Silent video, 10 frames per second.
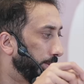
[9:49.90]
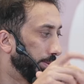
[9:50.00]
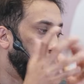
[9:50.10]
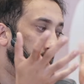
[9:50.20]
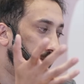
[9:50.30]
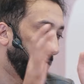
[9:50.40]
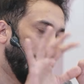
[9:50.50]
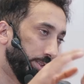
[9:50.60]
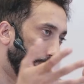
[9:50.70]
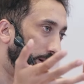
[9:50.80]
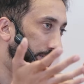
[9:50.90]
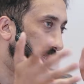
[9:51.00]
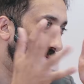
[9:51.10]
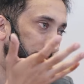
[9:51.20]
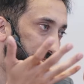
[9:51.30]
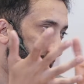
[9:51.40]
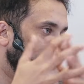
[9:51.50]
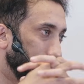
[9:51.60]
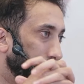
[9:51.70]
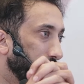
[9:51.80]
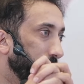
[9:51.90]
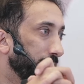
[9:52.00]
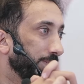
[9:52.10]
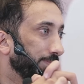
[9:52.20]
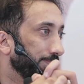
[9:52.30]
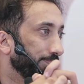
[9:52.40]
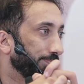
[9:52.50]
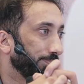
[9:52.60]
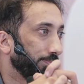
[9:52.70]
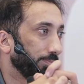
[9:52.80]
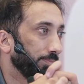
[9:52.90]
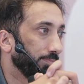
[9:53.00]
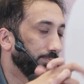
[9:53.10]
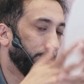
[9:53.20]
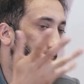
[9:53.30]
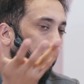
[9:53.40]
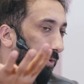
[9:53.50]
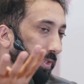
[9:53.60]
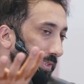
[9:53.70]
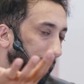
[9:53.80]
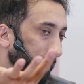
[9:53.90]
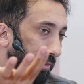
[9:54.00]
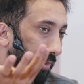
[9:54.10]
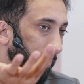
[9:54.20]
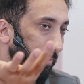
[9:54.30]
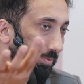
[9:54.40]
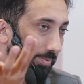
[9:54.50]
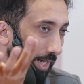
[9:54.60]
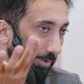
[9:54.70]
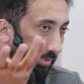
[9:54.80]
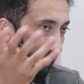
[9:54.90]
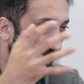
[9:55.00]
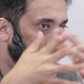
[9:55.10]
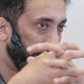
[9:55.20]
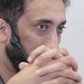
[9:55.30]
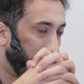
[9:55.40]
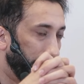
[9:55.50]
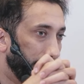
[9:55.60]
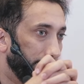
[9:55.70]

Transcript: Now here's the part that physics doesn't work with. So we don't exactly know how this is going to play out.